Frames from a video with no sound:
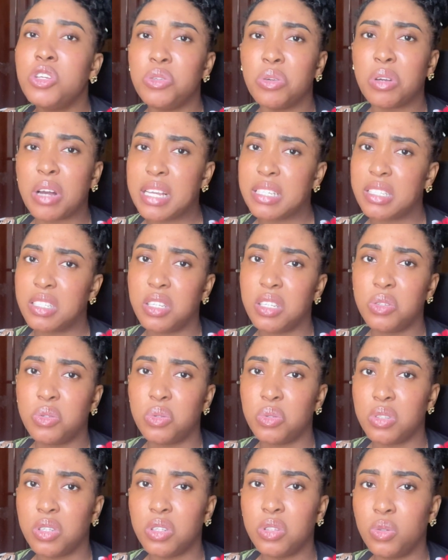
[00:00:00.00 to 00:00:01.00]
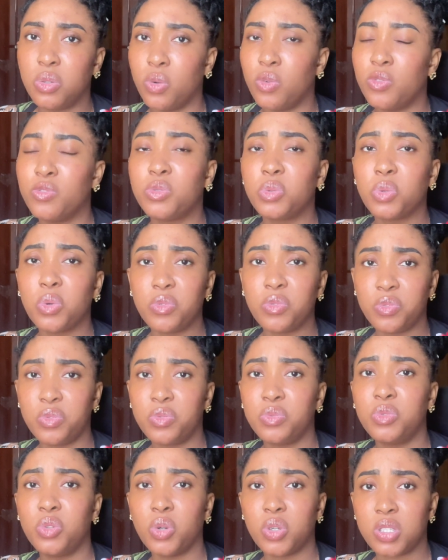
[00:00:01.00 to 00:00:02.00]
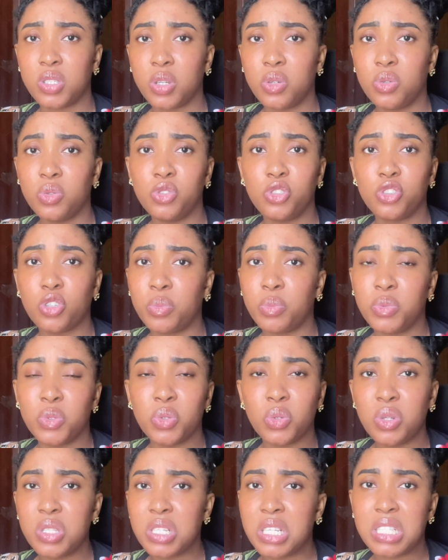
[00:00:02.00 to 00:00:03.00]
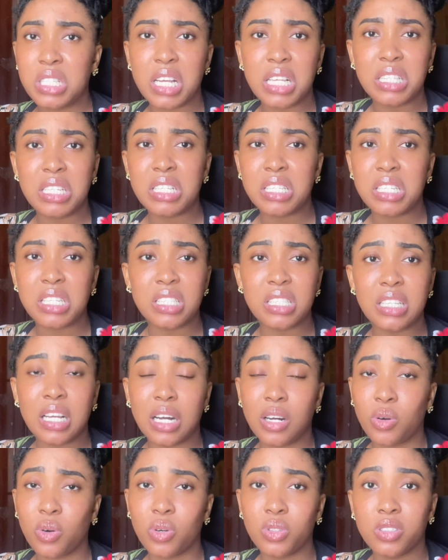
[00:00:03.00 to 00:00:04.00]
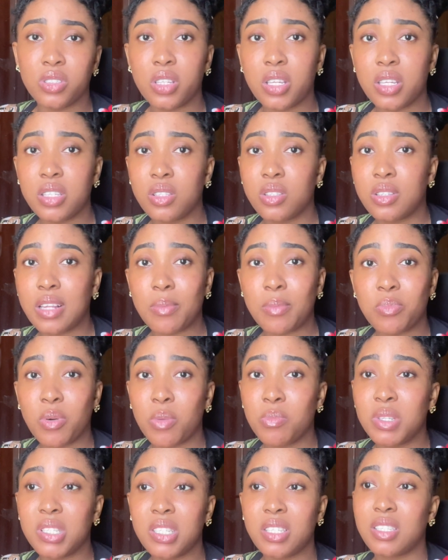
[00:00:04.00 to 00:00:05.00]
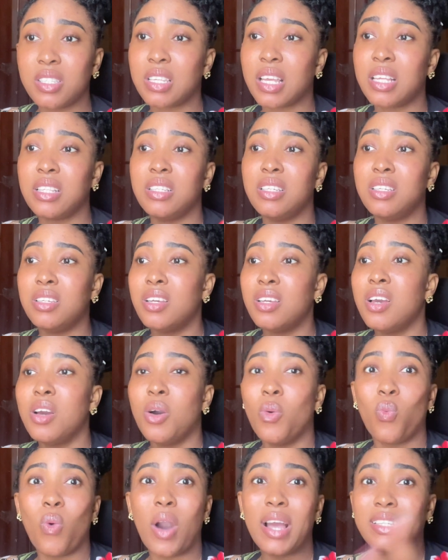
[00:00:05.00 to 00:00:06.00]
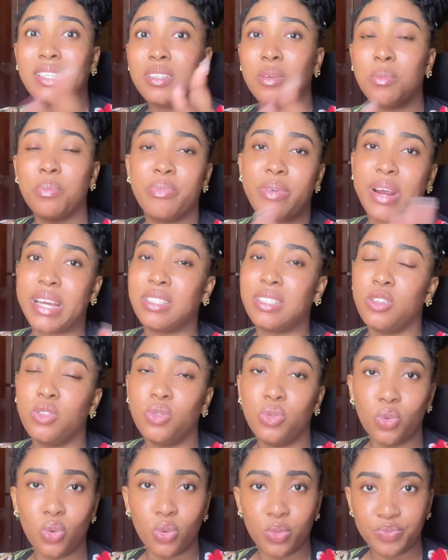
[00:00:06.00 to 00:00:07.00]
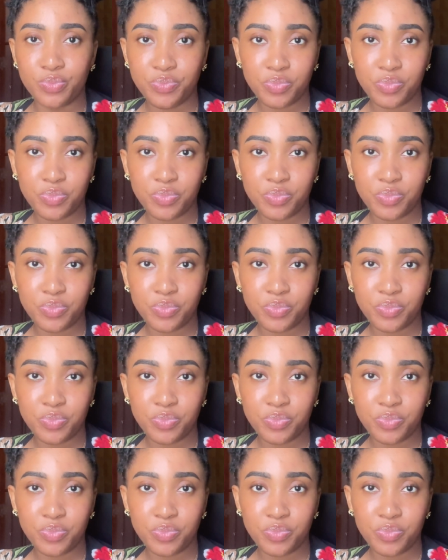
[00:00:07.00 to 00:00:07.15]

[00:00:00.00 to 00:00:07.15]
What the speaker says: you can stick to the Dove does a good job. You don't need anything that promises any whitening, brightening. No,